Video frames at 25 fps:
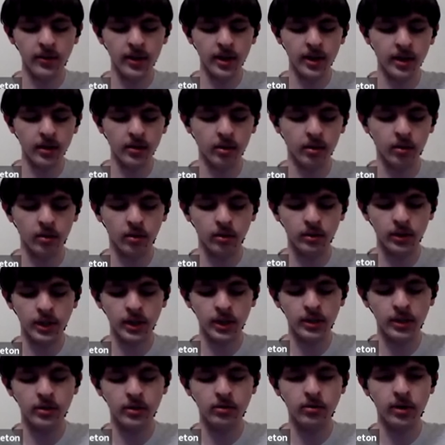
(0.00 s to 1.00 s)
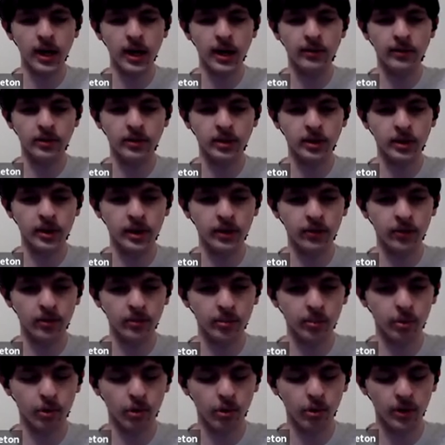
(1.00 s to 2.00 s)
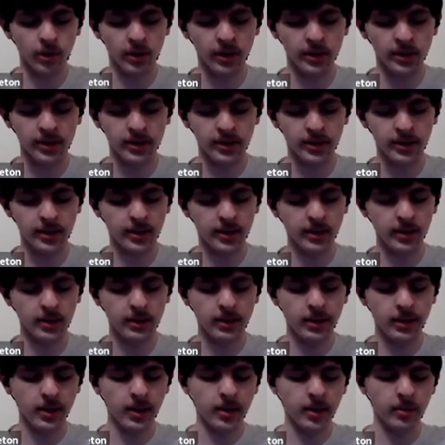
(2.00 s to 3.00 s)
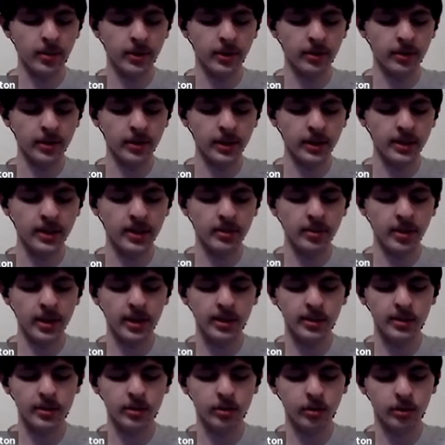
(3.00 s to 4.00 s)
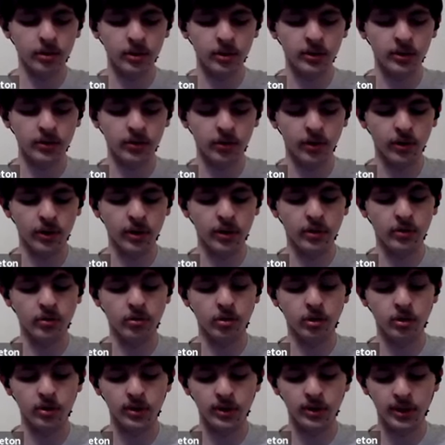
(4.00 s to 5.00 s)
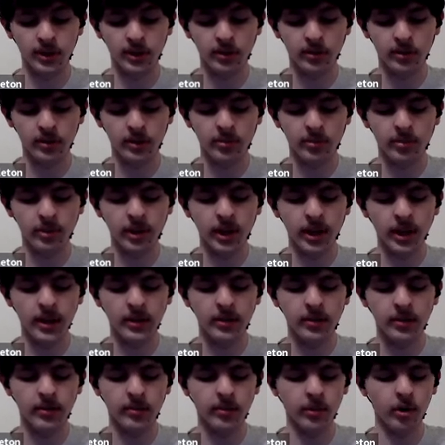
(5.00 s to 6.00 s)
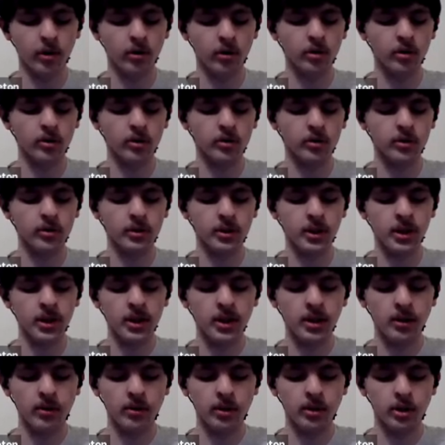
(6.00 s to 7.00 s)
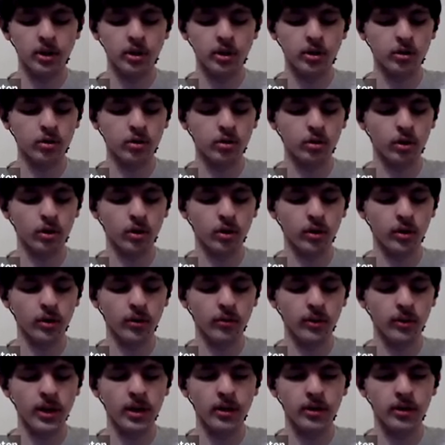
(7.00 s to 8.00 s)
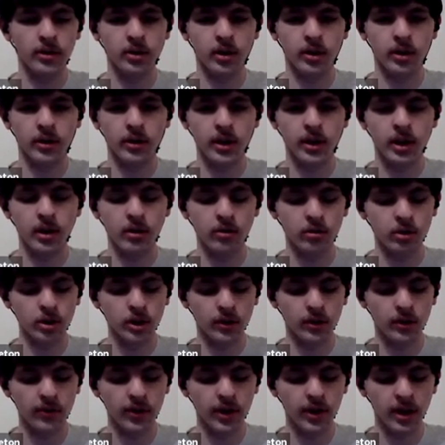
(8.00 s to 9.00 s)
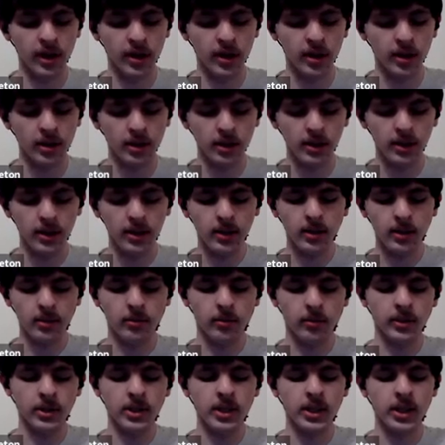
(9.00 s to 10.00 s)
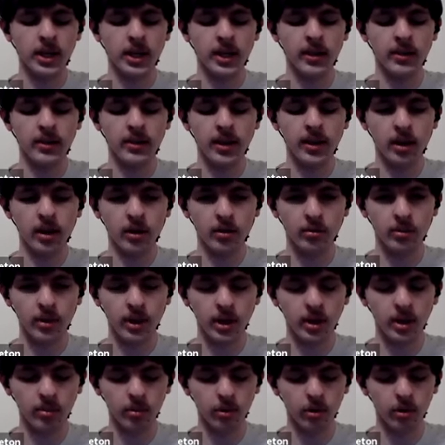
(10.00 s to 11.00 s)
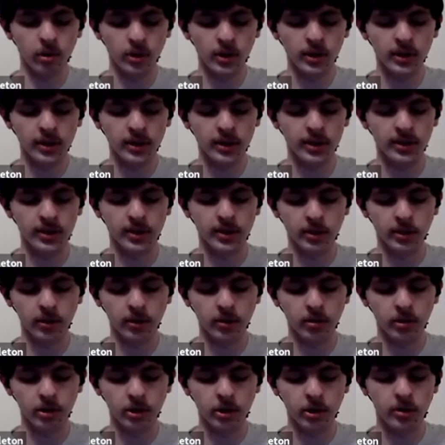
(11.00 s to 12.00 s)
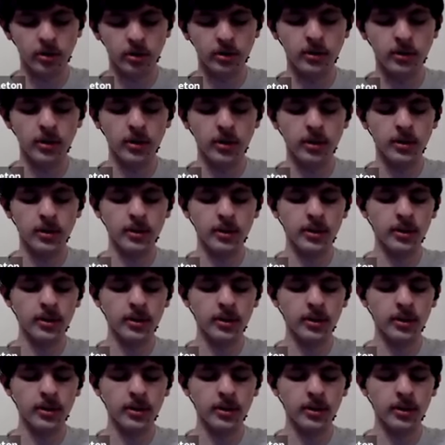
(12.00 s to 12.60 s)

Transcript: the vehicle will need to travel to different points, but there needs to be a source for the control signals applied to the motors, which control the wheels on the UGV. Once again, the Arduino board is the solution.